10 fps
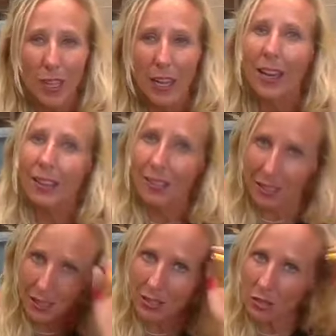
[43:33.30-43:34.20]
and that
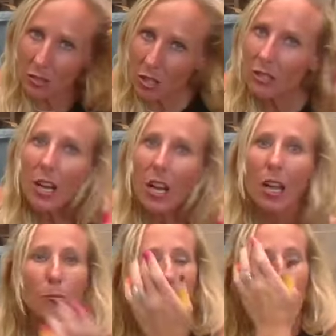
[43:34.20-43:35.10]
takes a long time,
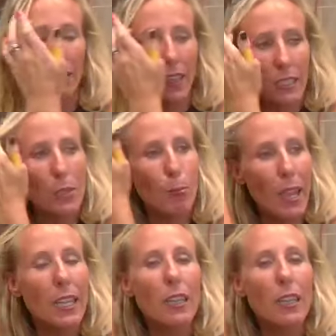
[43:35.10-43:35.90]
and that's a pain,